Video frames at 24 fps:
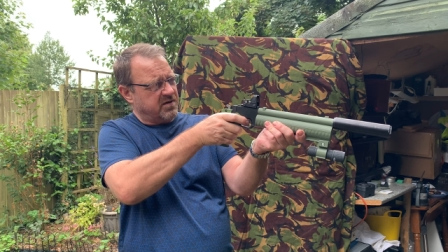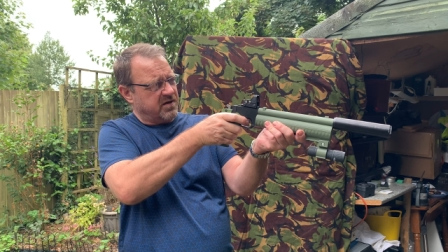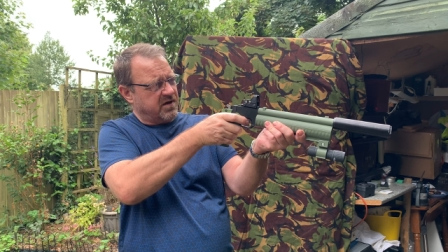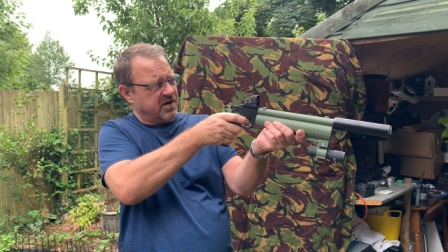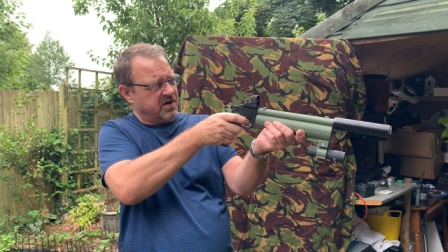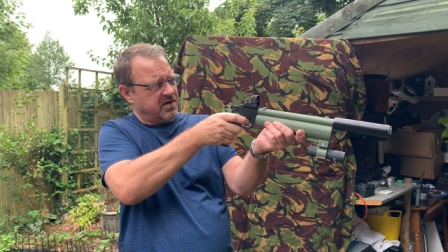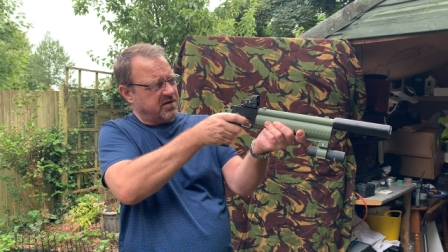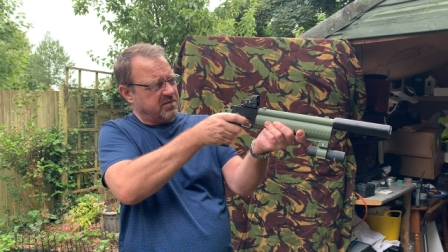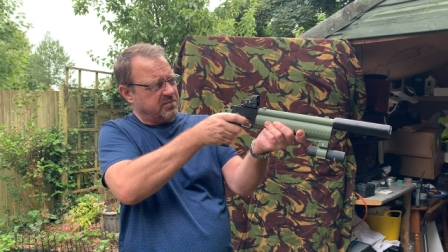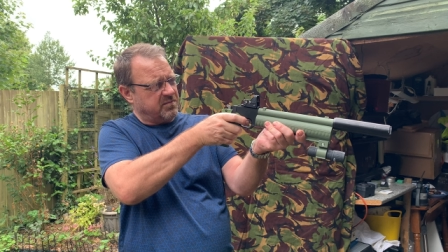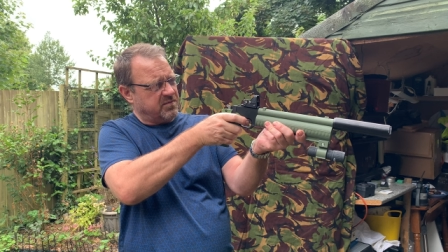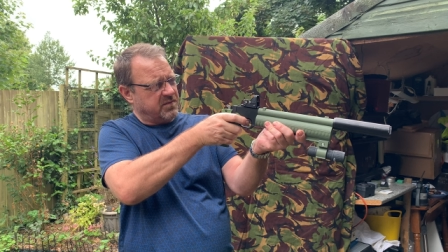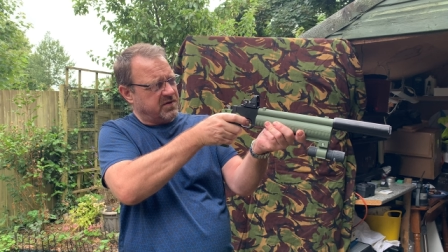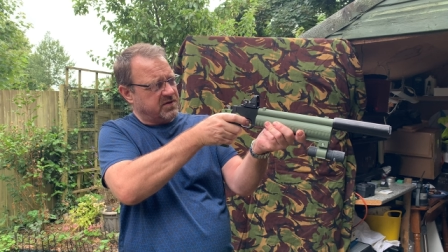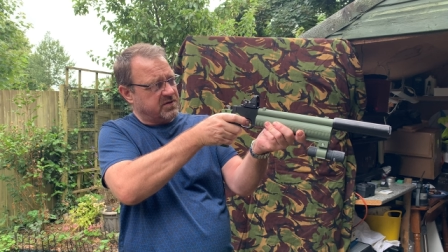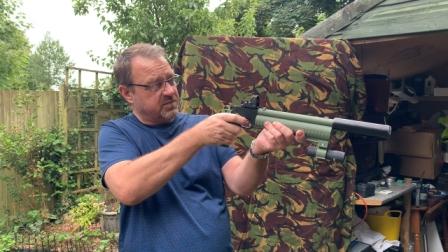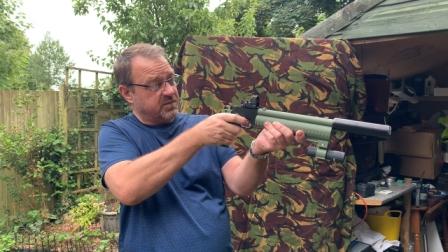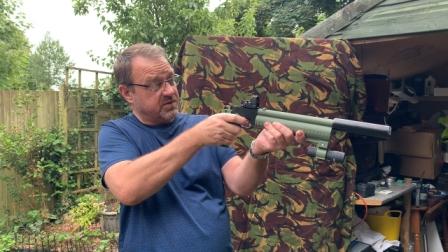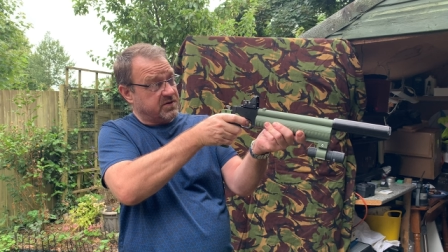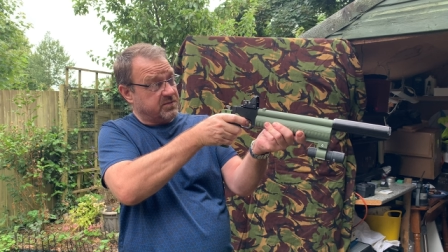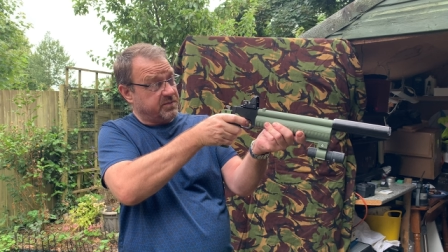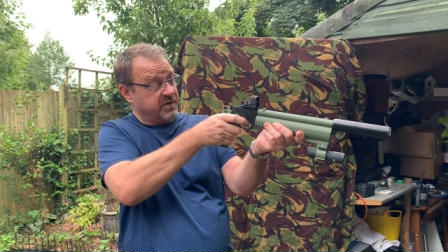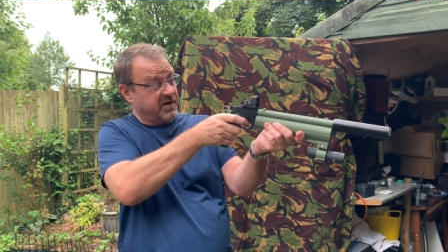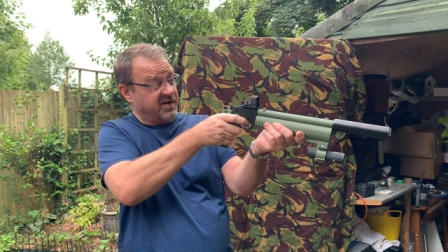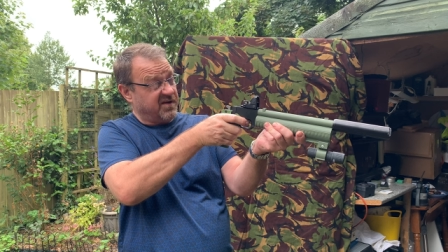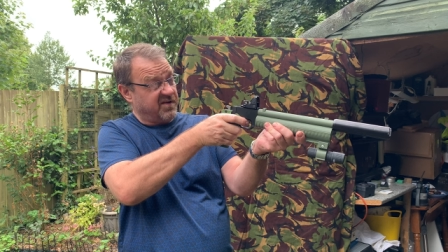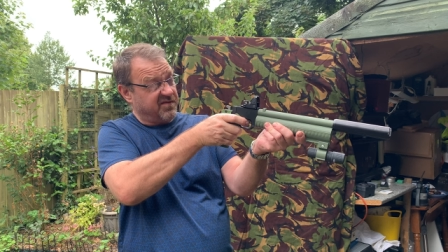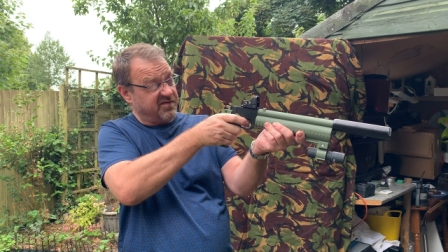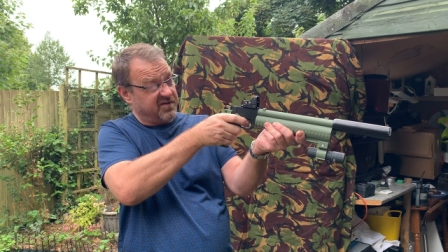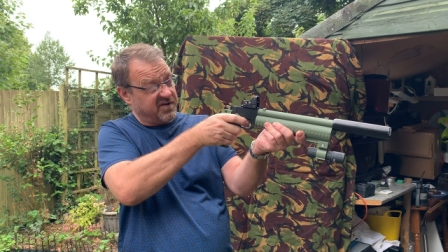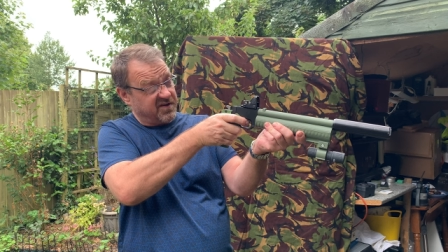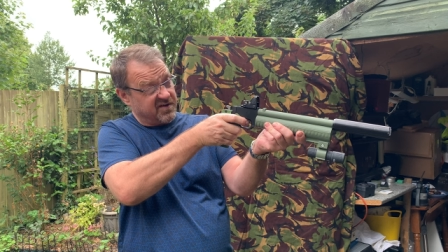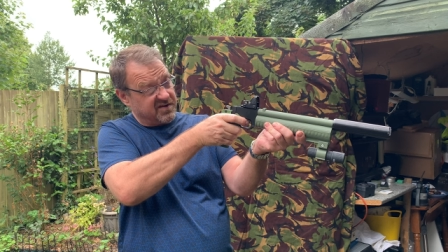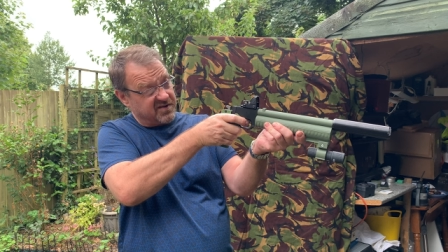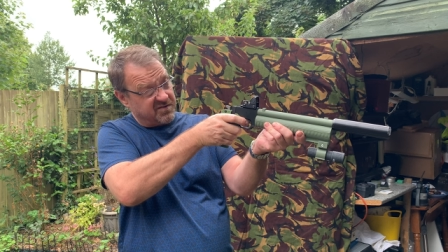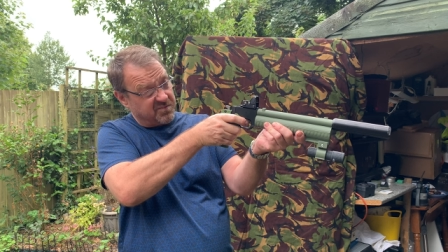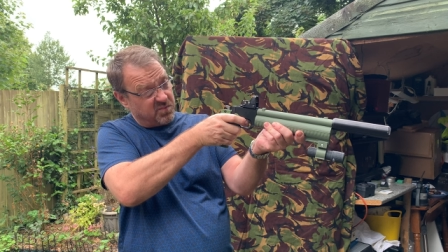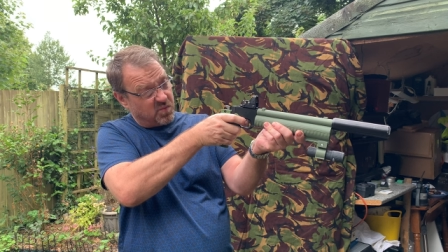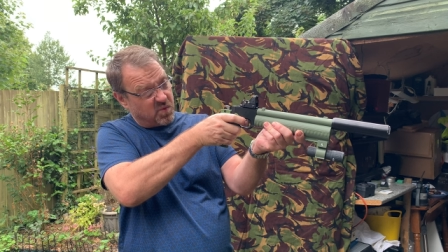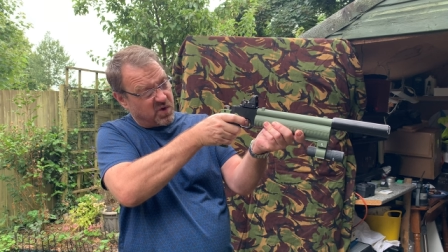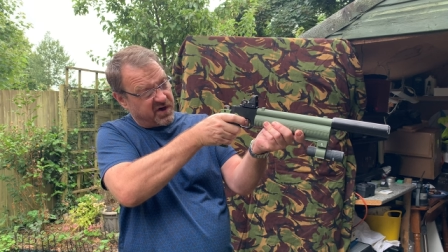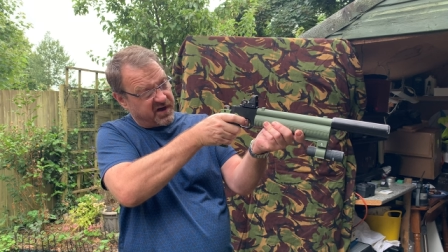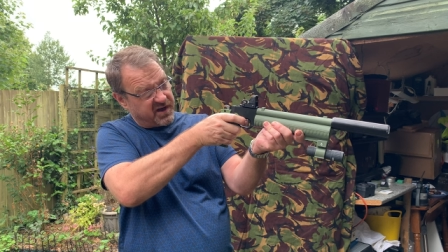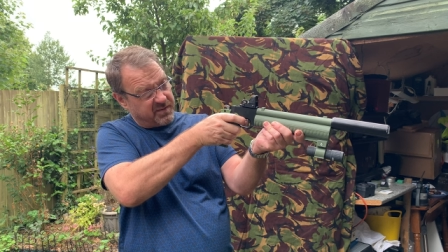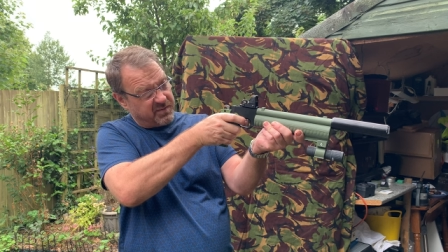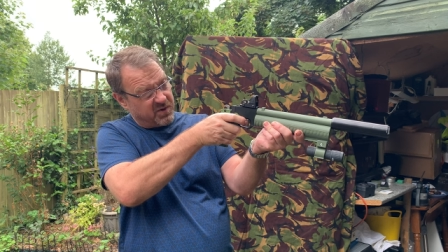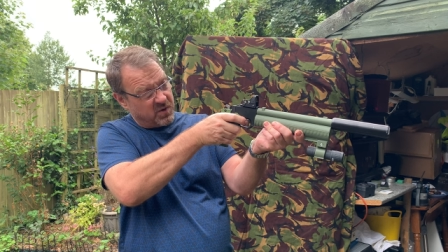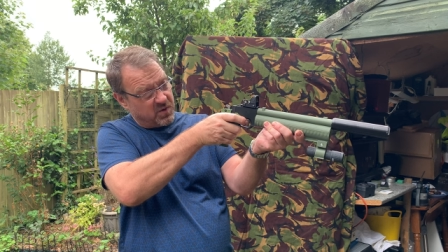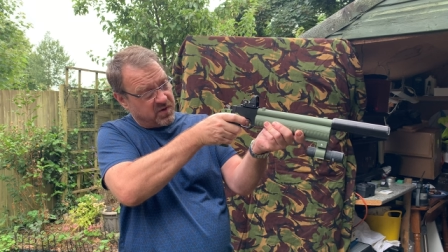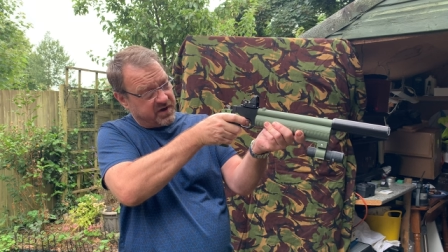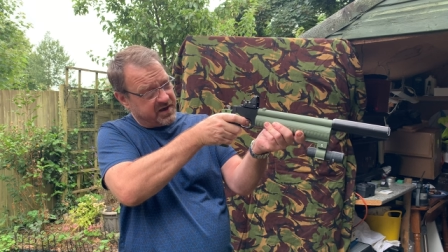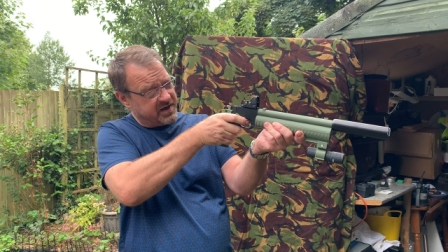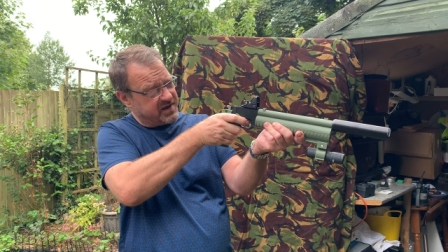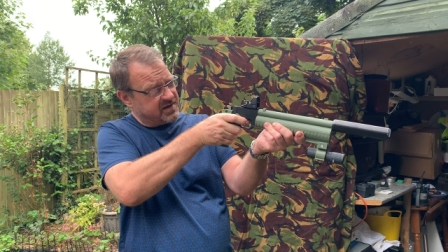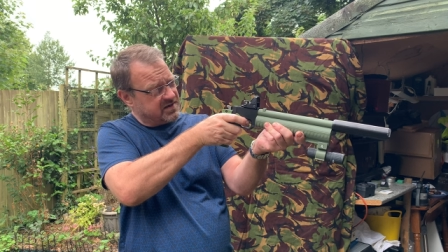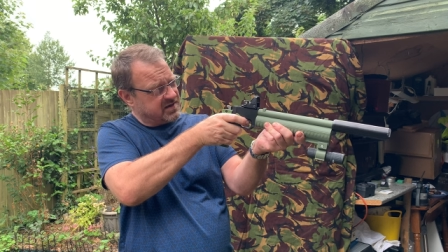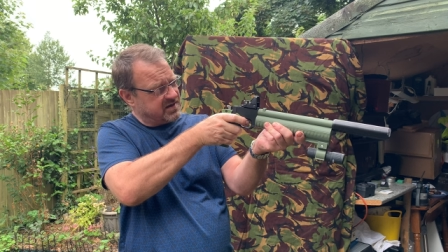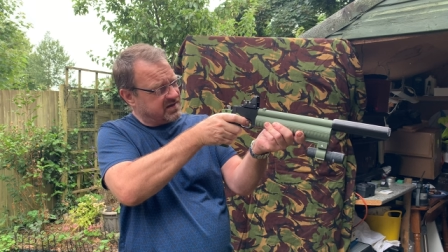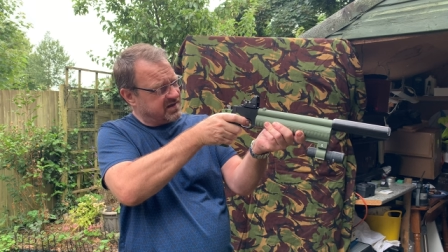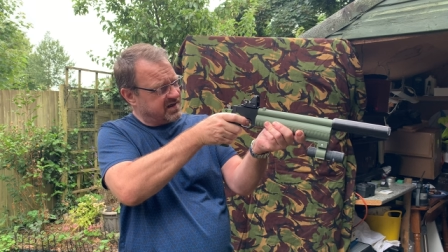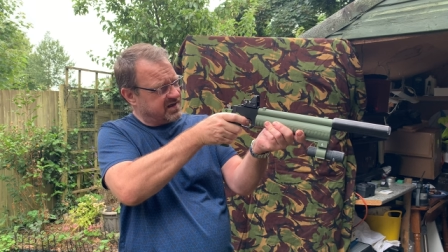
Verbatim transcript: Um, it's supposed to be uh, one M away, is it?